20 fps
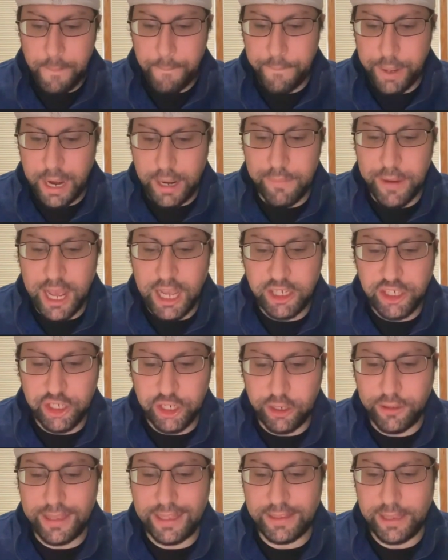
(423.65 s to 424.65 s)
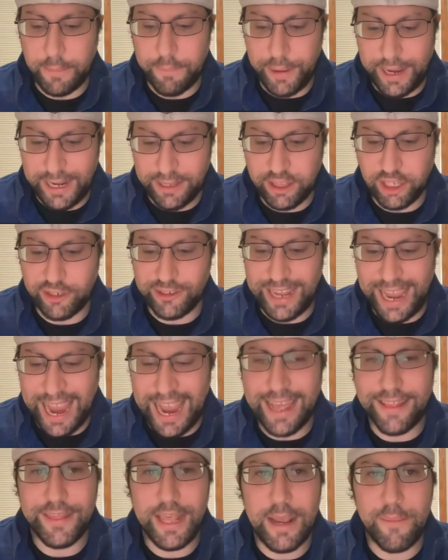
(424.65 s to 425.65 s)
But I'm not sure that the Panthers
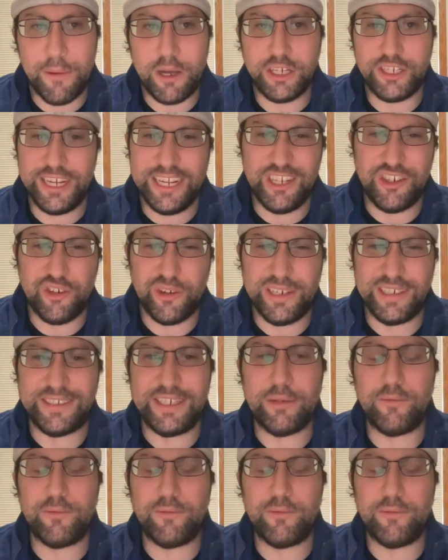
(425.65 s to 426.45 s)
had that much interest.